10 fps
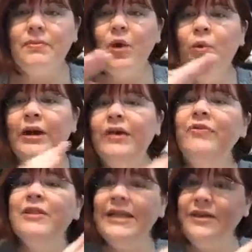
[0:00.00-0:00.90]
we'll give
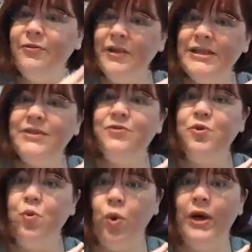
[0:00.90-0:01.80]
a link for this if you
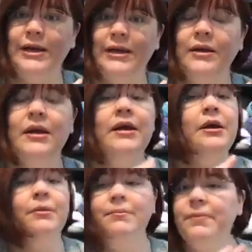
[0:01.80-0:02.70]
want it.
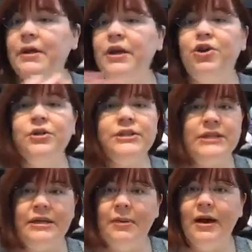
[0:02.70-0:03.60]
Your
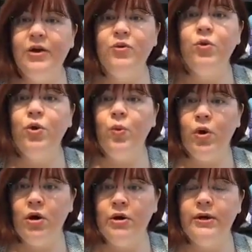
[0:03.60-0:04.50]
steam iron will
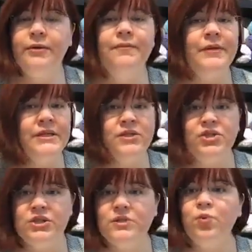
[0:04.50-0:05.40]
work. This is
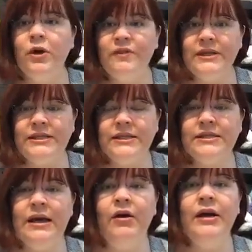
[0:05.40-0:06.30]
just what this is.
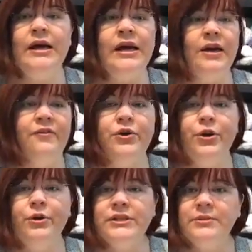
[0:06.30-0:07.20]
Now, if you
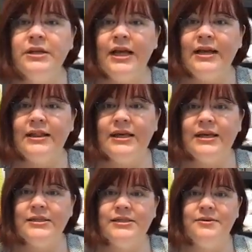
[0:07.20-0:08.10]
use something like
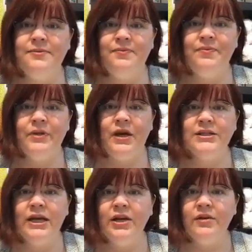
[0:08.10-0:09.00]
this, I'll
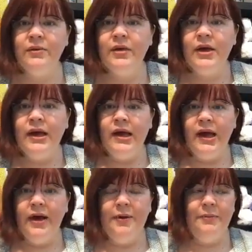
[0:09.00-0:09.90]
tell you
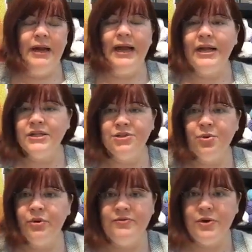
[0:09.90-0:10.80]
um, and I can do a
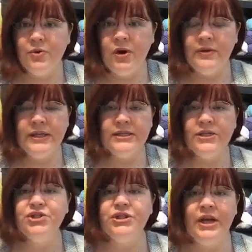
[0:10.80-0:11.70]
review on this
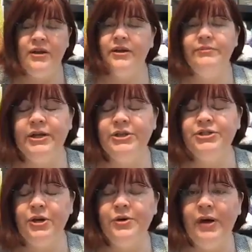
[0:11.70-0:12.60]
and, and a,
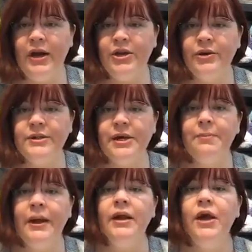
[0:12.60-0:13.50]
show you how to use it.
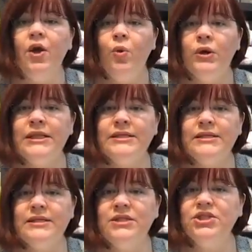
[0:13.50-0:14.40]
But what this
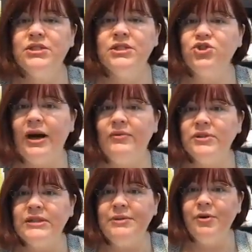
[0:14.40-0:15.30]
is, this is just a travel
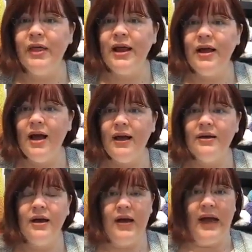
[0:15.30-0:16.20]
steamer that I got.
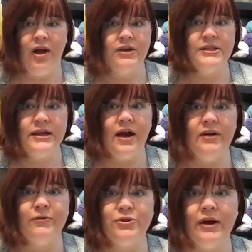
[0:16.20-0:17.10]
I, I honestly got it
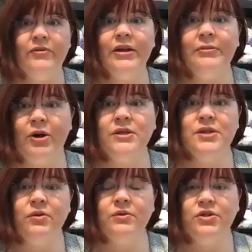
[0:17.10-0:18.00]
for traveling, but
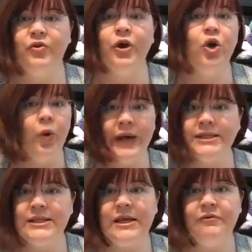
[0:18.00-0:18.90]
also for a quick
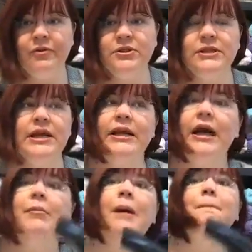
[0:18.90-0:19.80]
steam versus getting
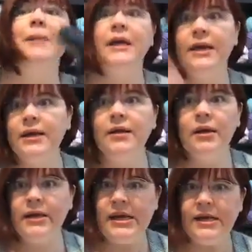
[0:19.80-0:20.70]
out my big
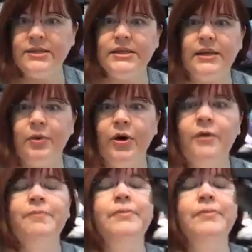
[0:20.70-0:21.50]
clunky steamer.